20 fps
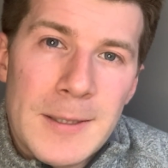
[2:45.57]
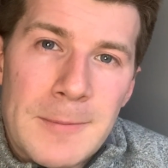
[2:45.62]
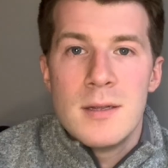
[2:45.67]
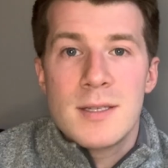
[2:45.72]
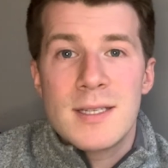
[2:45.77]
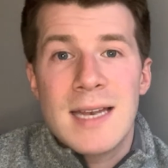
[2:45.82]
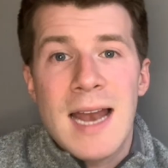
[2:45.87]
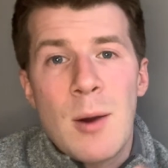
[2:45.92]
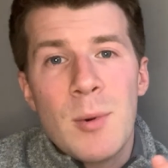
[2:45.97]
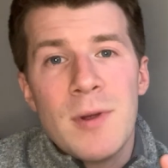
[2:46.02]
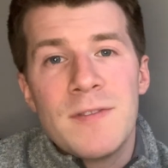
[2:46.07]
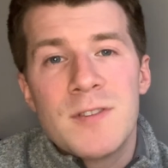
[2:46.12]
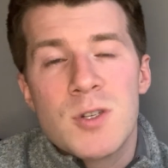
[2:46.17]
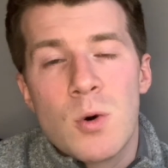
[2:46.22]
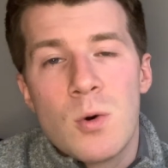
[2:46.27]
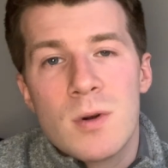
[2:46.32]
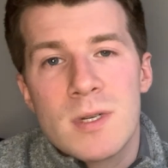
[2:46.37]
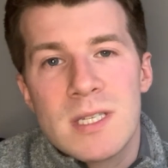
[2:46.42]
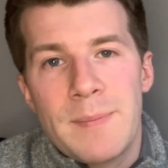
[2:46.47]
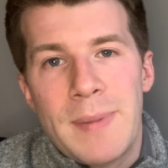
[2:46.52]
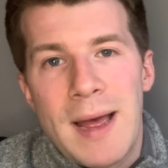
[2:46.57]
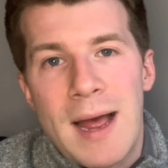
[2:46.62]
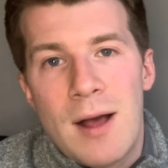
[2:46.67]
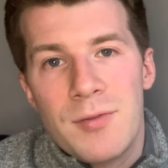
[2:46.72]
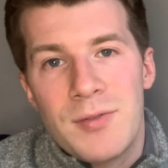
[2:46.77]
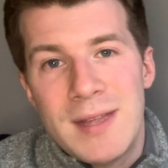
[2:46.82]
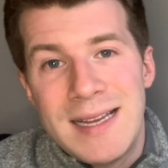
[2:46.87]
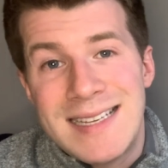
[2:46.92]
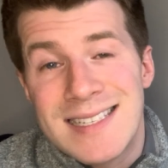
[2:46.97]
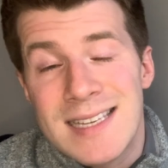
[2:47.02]
So now we've talked about
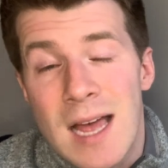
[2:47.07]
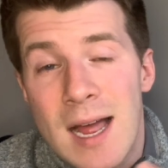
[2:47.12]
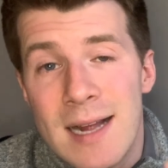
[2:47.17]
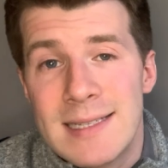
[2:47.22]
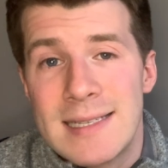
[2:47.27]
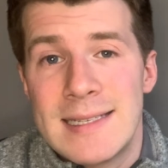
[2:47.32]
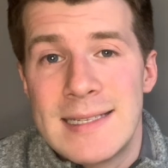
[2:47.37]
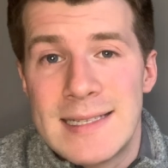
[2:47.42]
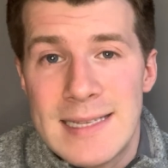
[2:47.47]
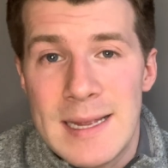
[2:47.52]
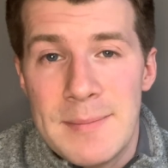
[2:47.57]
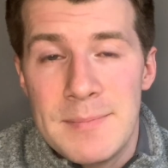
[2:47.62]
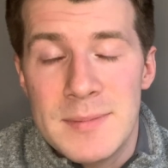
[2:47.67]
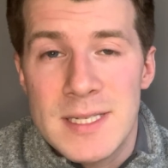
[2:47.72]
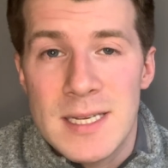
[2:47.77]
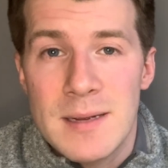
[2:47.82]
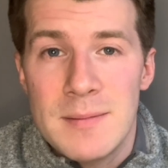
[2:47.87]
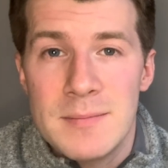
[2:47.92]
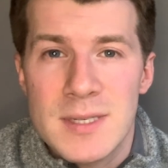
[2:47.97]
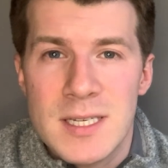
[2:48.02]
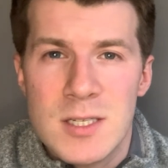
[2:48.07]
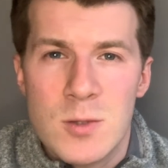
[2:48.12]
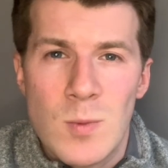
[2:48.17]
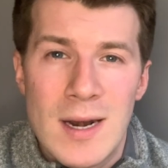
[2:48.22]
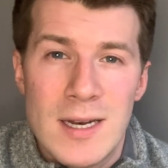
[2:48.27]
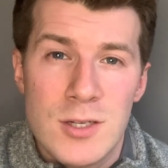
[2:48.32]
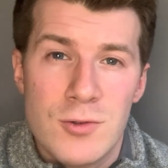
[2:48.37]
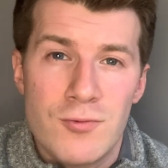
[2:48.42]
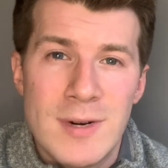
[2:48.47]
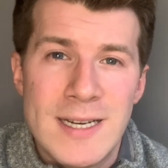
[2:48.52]
the signs and symptoms as well
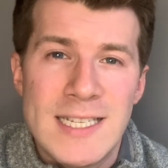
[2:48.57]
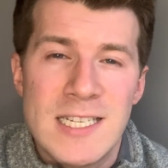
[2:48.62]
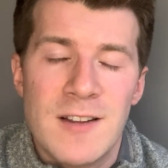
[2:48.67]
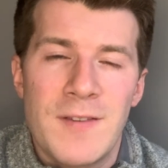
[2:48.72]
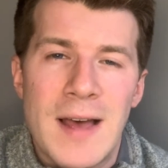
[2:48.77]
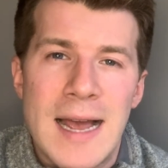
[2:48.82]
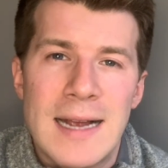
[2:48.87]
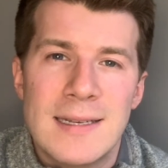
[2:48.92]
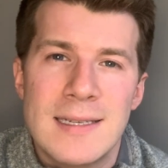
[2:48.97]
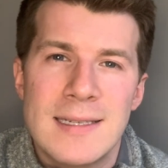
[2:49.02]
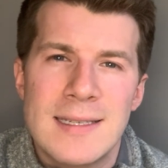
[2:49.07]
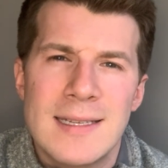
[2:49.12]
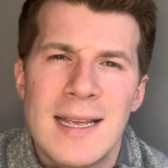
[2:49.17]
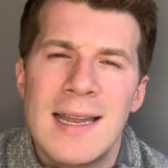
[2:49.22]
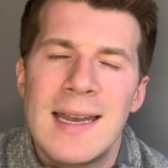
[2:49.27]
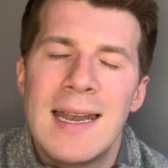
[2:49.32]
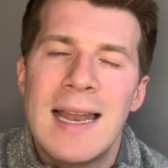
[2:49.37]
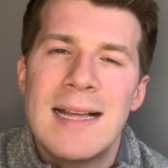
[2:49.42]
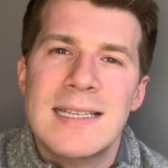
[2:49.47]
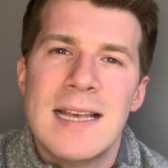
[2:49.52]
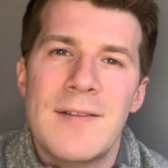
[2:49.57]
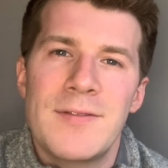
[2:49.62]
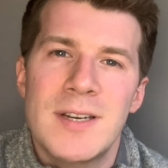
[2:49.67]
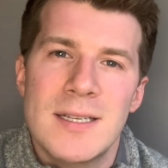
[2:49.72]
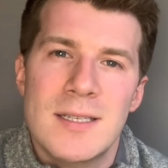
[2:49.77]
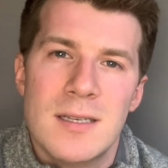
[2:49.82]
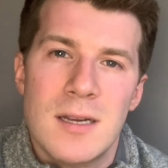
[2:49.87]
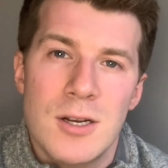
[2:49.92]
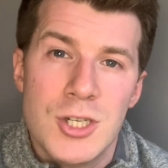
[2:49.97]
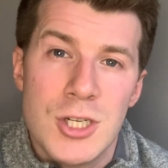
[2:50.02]
as risk factors, let's have a
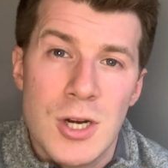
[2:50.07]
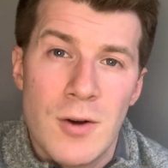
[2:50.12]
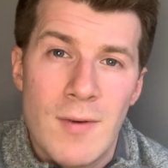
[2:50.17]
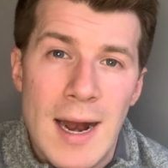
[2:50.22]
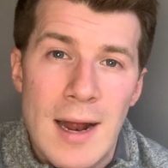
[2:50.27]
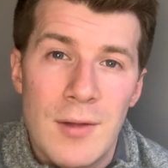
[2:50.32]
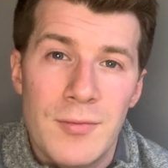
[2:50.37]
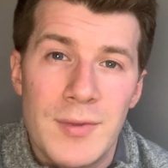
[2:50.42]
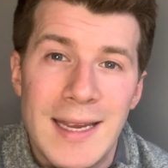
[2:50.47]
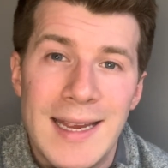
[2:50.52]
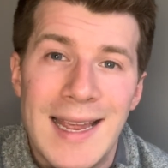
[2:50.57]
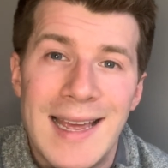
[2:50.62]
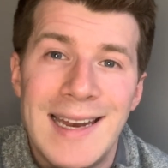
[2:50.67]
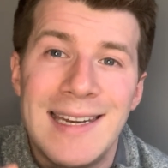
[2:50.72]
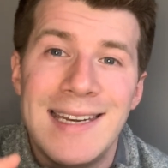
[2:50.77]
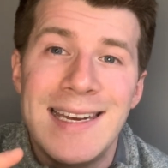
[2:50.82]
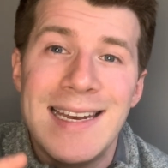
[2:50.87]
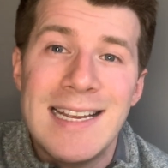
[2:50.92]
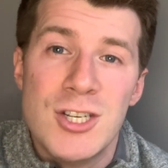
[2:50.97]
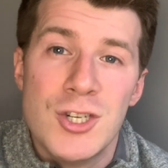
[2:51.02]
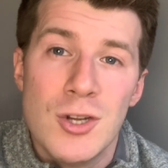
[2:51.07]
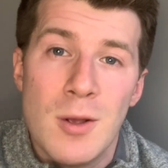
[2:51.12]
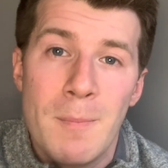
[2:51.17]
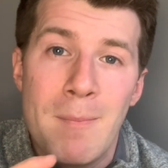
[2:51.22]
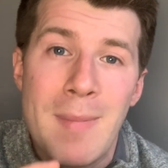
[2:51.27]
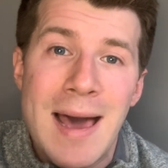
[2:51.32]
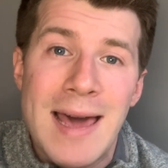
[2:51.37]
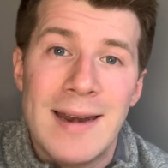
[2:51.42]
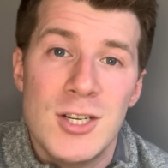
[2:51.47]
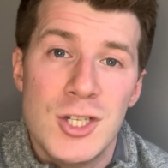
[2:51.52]
discussion around the initial
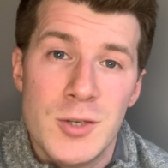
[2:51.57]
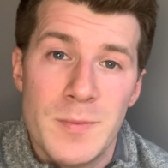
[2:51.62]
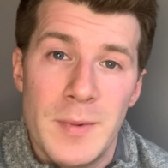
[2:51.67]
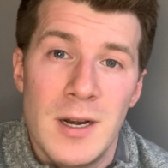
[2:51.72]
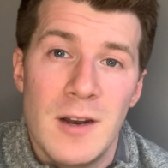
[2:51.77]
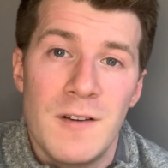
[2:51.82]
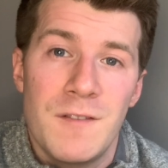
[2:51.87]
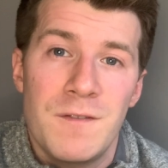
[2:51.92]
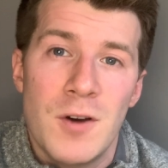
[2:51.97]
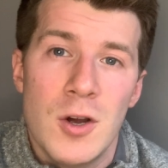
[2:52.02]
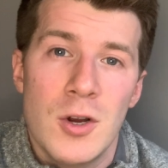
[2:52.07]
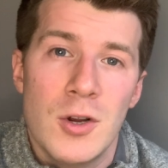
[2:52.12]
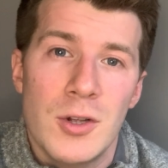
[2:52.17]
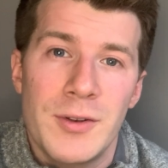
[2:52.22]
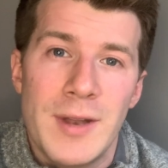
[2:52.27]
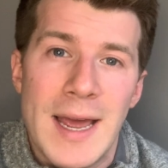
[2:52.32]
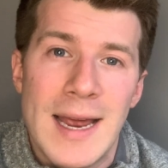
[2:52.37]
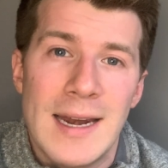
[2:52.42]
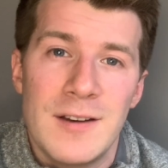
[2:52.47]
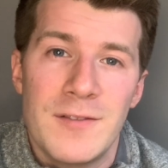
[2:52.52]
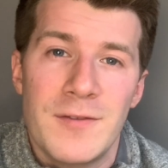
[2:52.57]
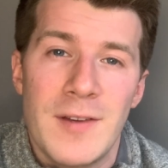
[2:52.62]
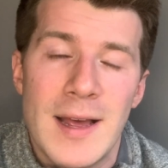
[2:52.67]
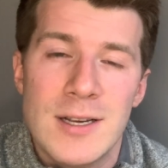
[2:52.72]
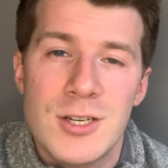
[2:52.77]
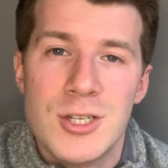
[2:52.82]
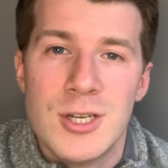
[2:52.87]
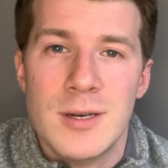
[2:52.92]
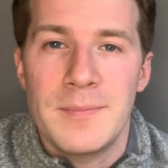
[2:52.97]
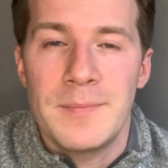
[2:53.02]
management of fungal nail
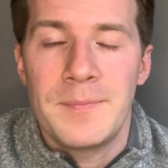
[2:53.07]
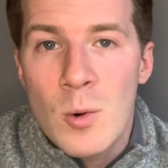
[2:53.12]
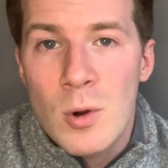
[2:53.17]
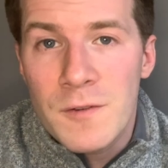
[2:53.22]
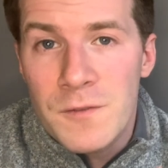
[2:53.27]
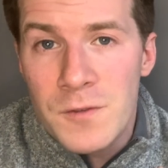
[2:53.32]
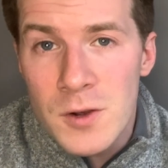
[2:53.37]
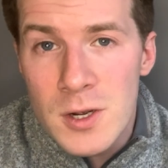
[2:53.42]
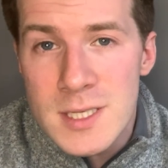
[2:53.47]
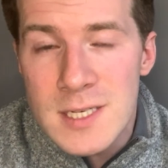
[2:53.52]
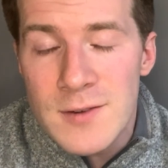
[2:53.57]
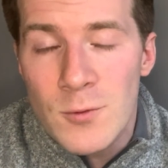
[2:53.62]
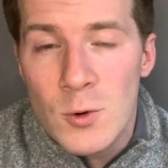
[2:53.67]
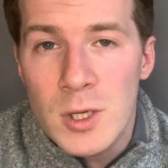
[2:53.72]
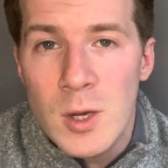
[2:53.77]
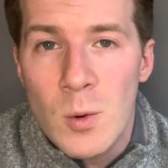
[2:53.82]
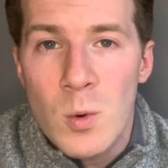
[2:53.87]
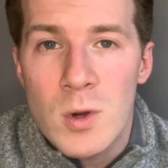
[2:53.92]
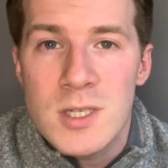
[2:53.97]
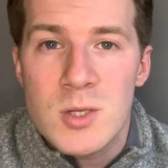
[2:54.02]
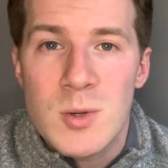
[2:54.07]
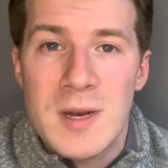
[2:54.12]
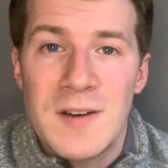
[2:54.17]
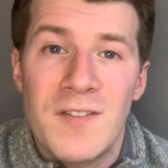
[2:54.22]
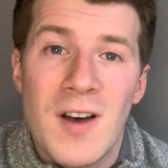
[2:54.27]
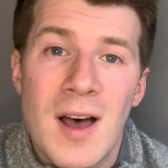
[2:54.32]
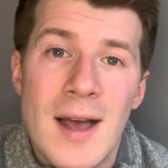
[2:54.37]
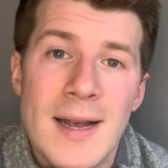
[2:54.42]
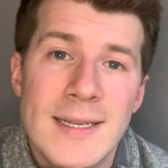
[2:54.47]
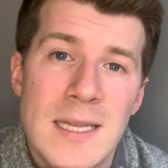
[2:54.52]
infection. Well, first of all, you want to
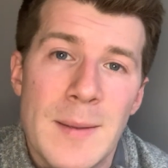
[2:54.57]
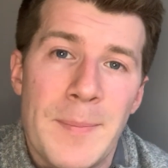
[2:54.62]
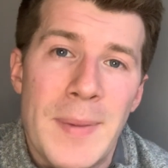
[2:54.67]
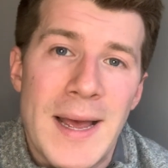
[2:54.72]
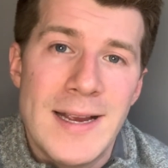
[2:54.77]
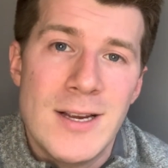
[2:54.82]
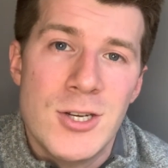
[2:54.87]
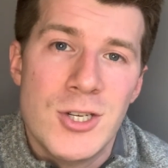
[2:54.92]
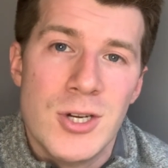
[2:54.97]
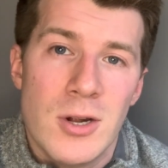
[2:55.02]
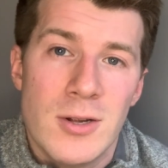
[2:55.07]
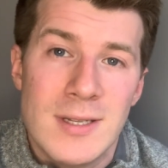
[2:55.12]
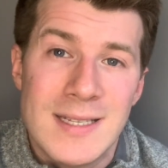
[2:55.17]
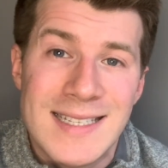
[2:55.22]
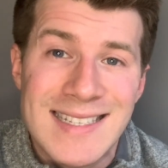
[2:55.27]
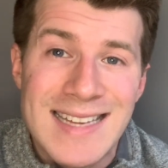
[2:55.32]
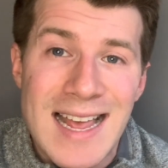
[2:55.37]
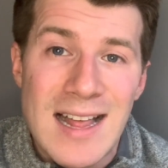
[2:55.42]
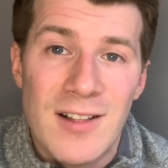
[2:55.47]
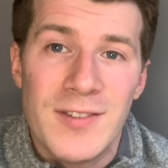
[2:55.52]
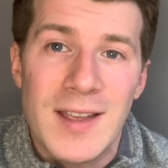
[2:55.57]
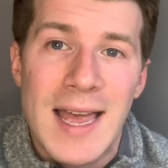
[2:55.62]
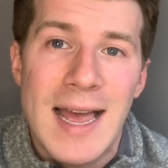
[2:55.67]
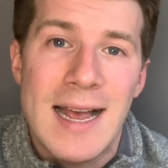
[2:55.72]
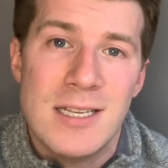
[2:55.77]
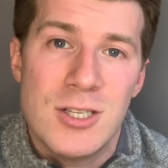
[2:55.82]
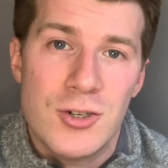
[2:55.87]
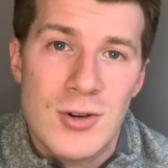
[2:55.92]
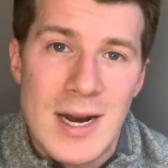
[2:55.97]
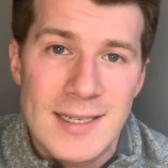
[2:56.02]
advise the patient on self-care
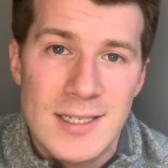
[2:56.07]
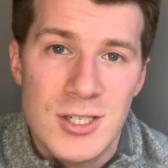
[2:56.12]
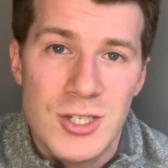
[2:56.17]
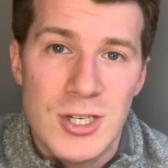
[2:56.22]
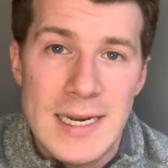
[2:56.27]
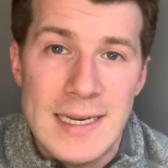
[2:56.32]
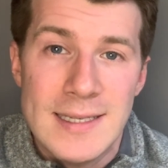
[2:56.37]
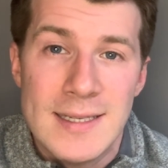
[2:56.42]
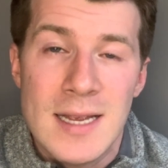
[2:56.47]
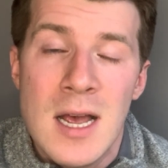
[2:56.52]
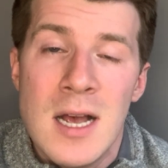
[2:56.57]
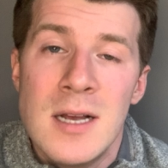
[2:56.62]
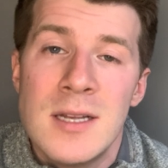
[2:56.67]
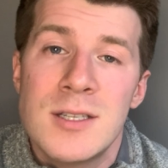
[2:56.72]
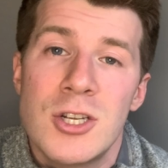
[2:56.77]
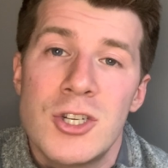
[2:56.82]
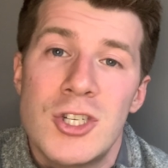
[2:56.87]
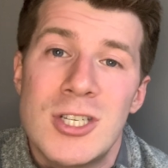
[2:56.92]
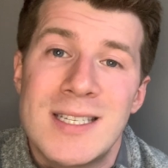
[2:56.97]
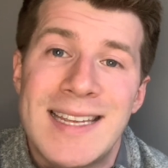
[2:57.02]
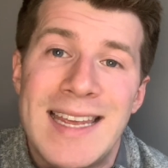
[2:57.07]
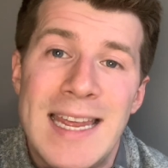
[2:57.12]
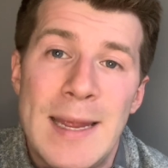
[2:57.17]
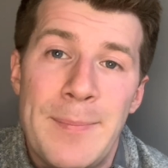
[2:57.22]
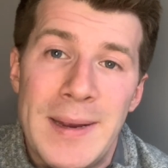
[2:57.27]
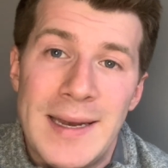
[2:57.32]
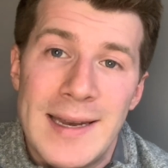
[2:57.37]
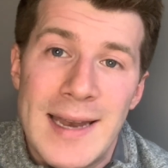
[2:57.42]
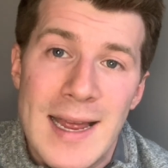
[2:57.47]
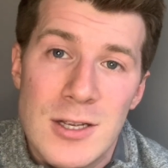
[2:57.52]
strategies such as
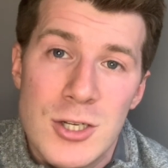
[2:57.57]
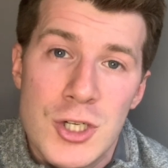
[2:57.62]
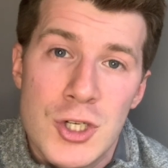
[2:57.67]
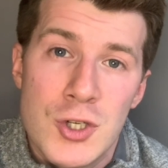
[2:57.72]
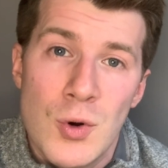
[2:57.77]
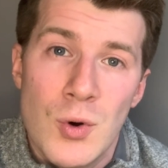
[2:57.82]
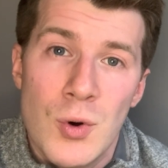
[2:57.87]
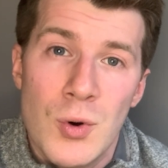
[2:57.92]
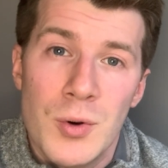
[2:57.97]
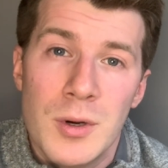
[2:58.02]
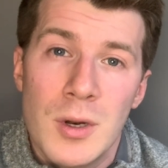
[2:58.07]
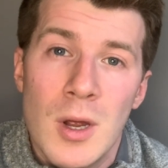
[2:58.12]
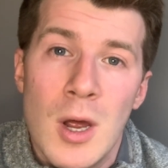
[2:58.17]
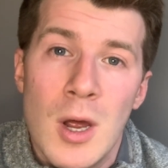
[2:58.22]
keeping nails short,